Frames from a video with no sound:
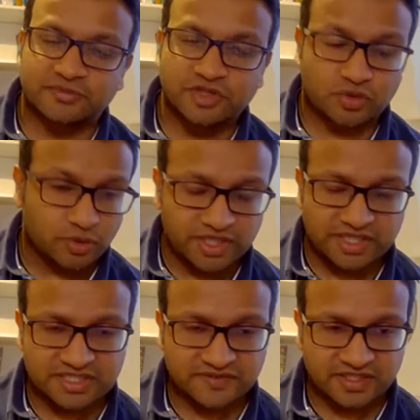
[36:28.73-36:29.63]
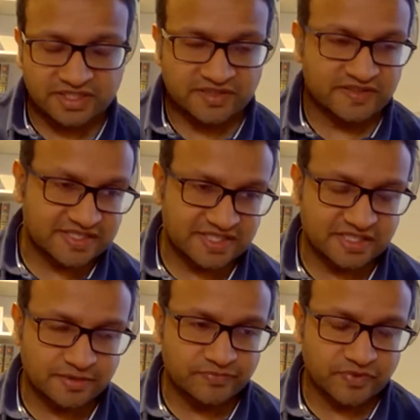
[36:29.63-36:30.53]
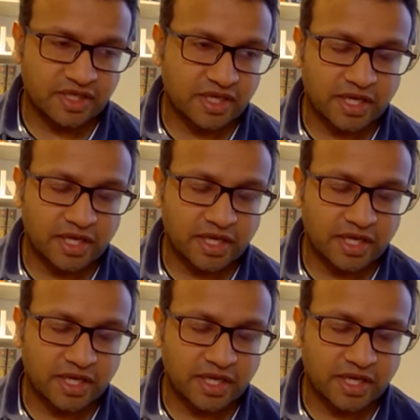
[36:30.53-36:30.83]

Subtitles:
some of the quirks of the system.